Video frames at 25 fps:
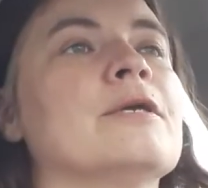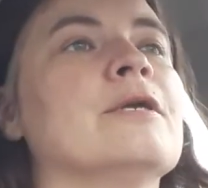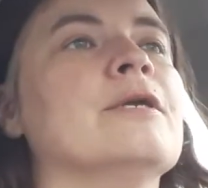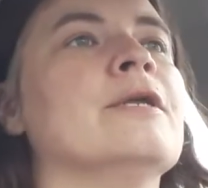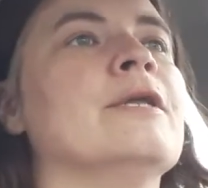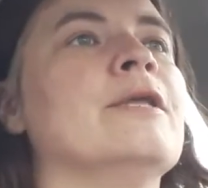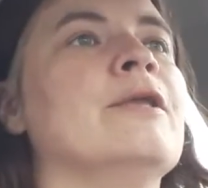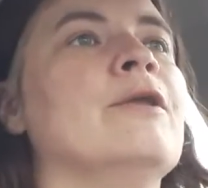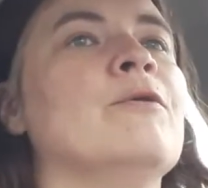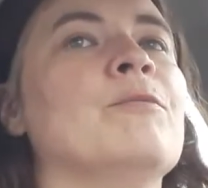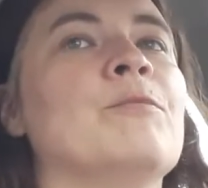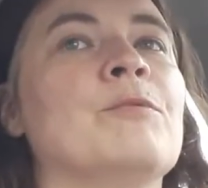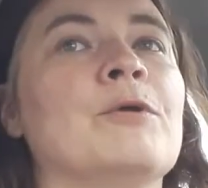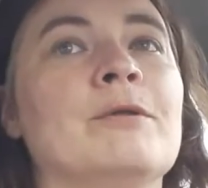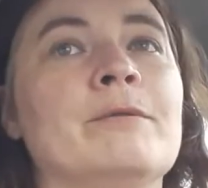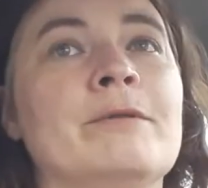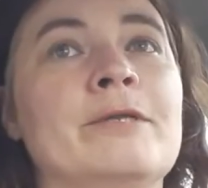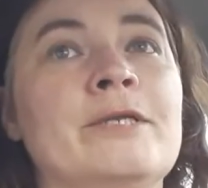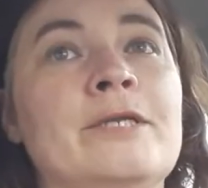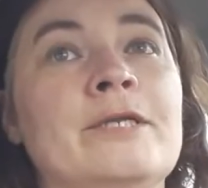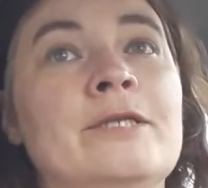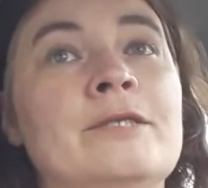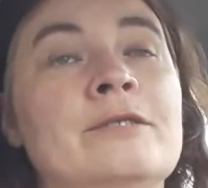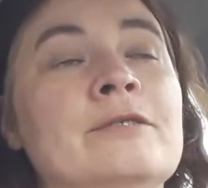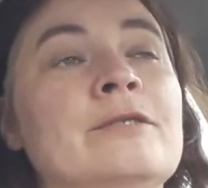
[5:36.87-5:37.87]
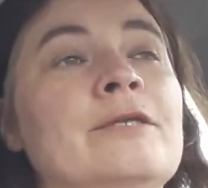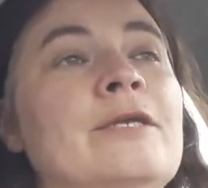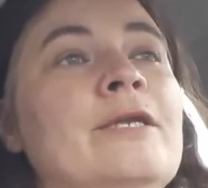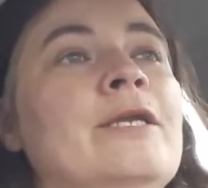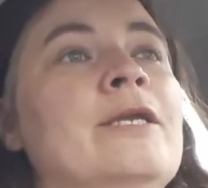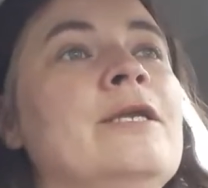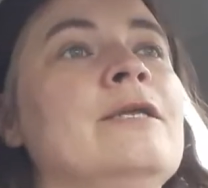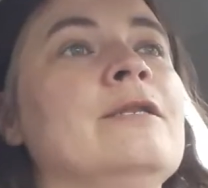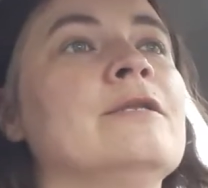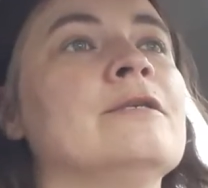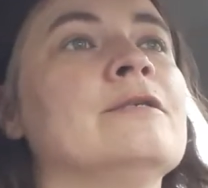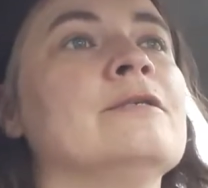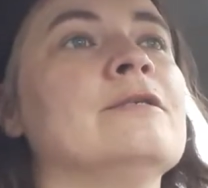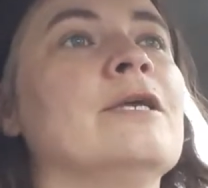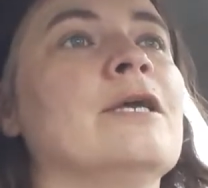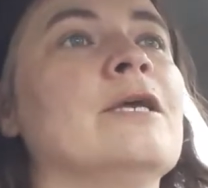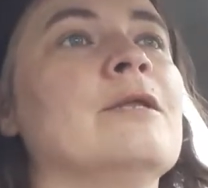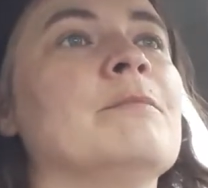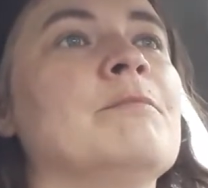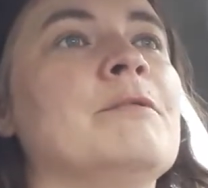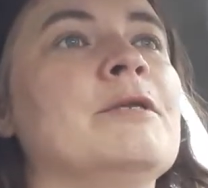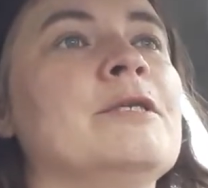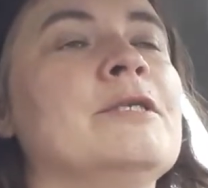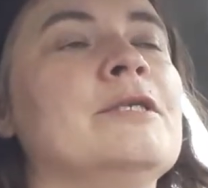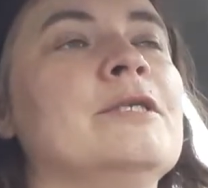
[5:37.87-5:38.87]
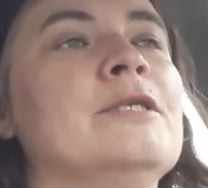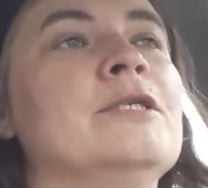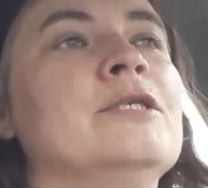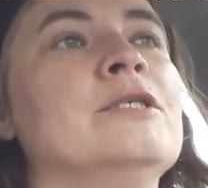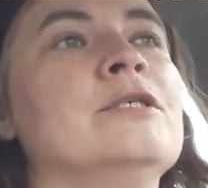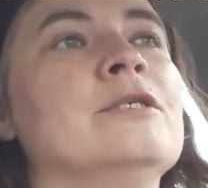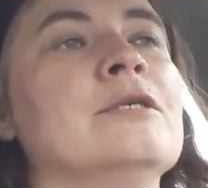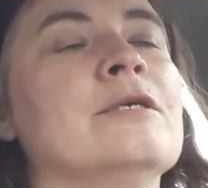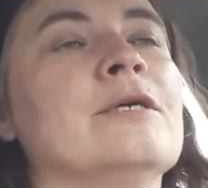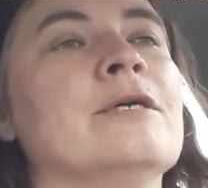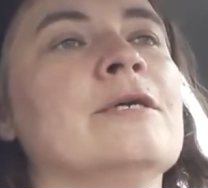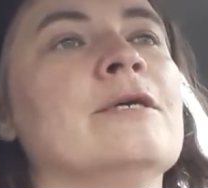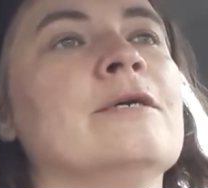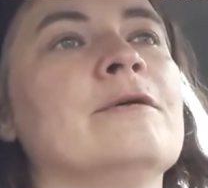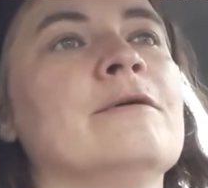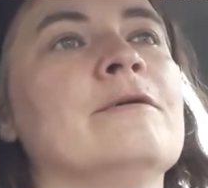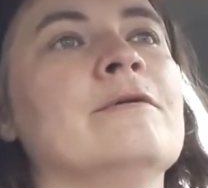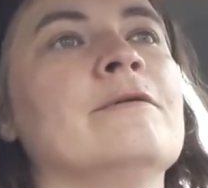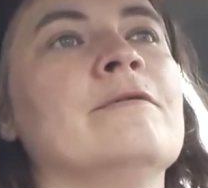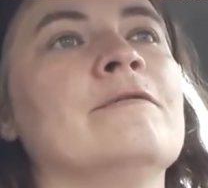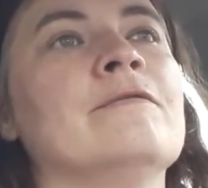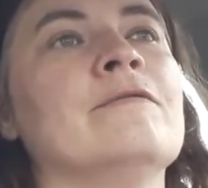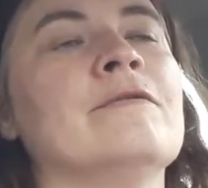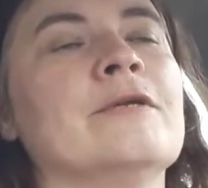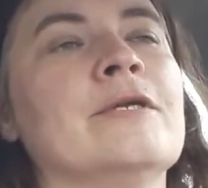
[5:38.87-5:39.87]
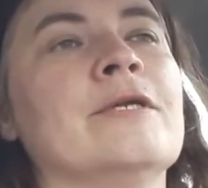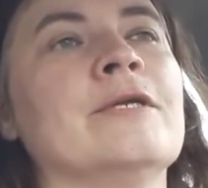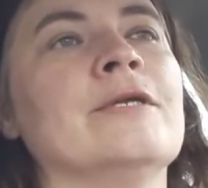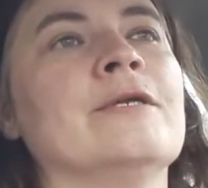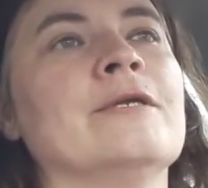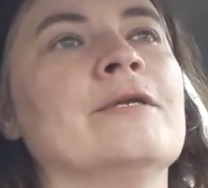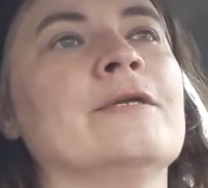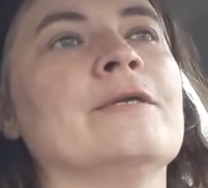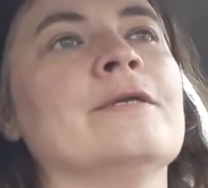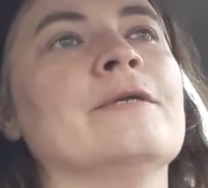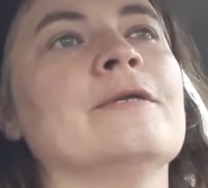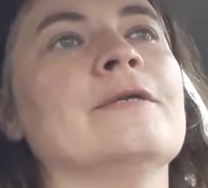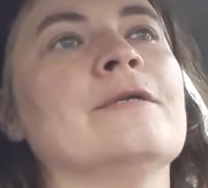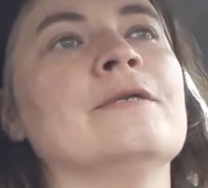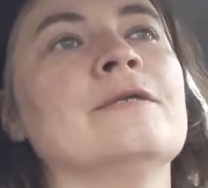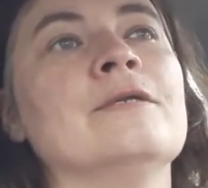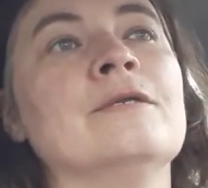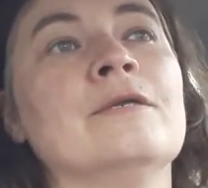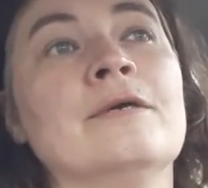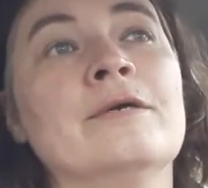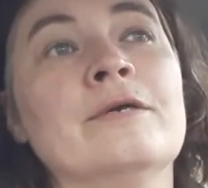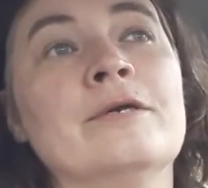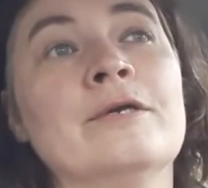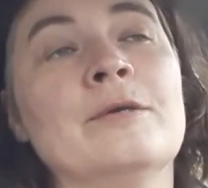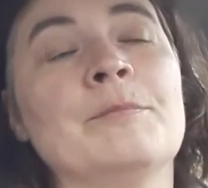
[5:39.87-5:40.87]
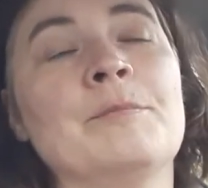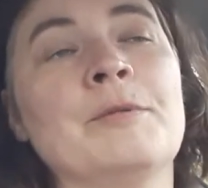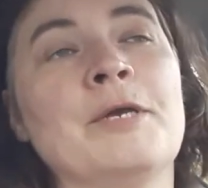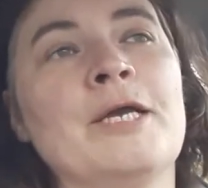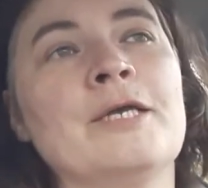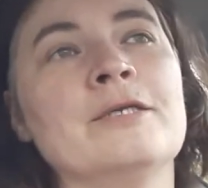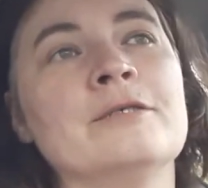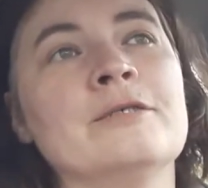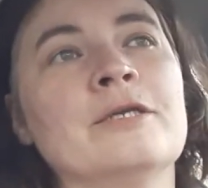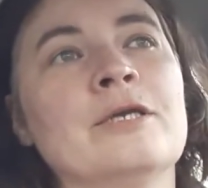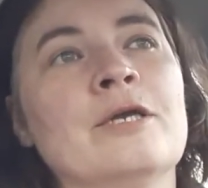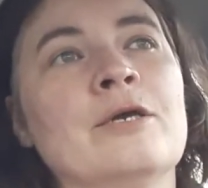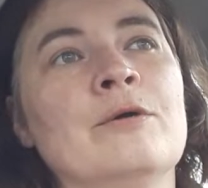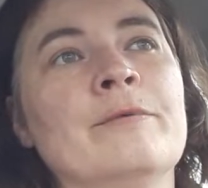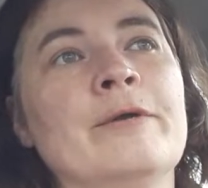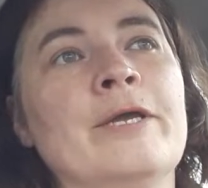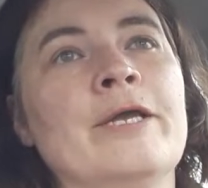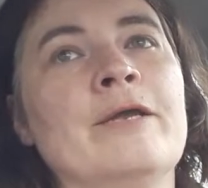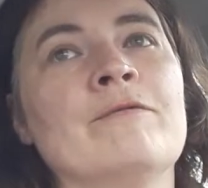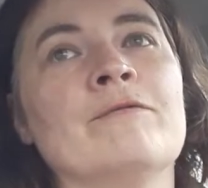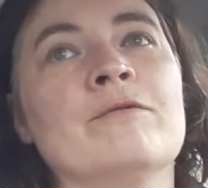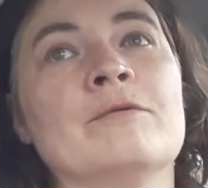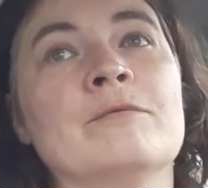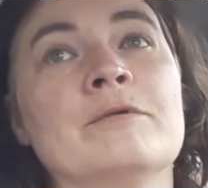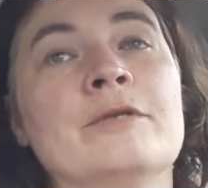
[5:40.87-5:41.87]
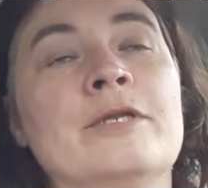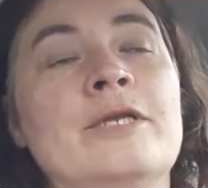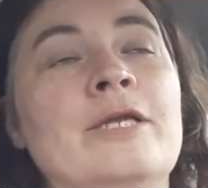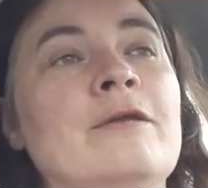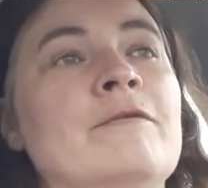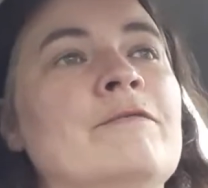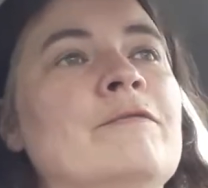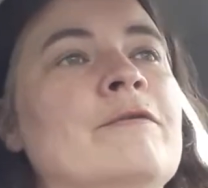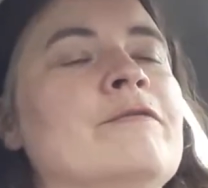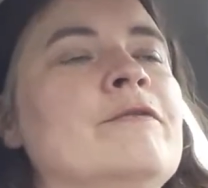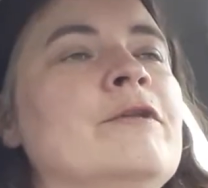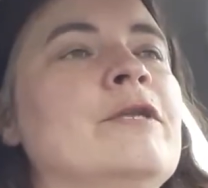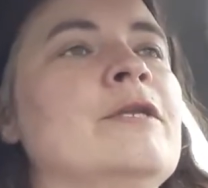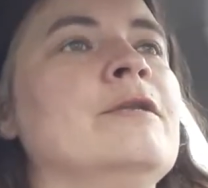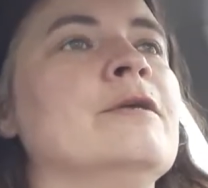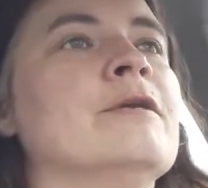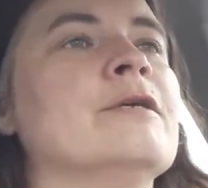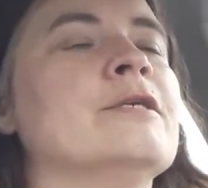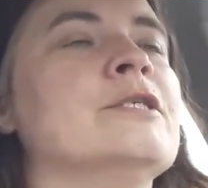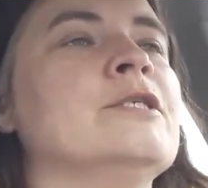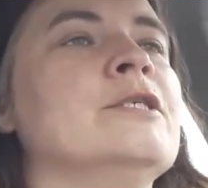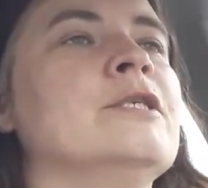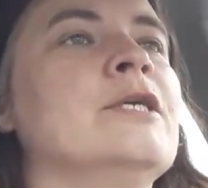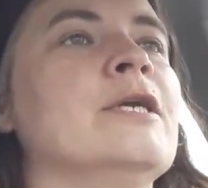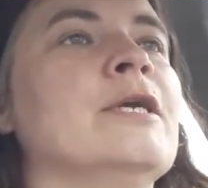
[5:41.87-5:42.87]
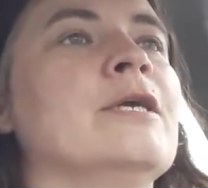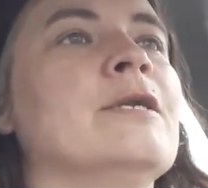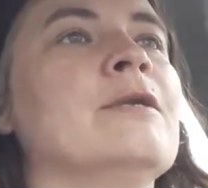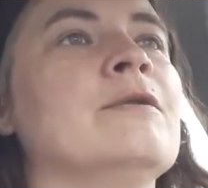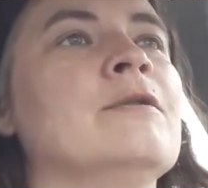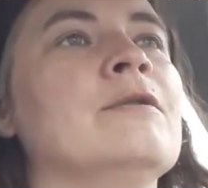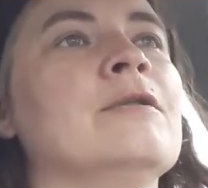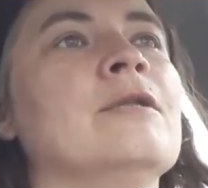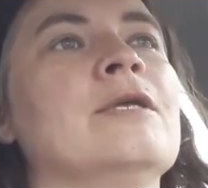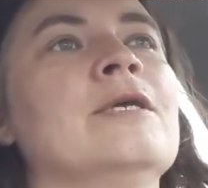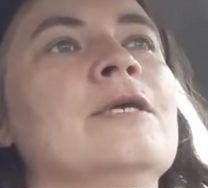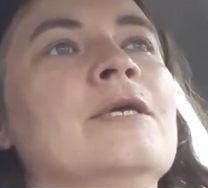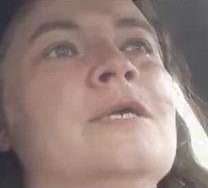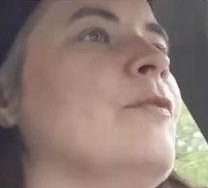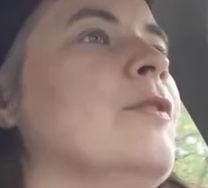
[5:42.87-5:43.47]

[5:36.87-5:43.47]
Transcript: you probably did see the sad message of Doug passing away from the 50 Ducks channel.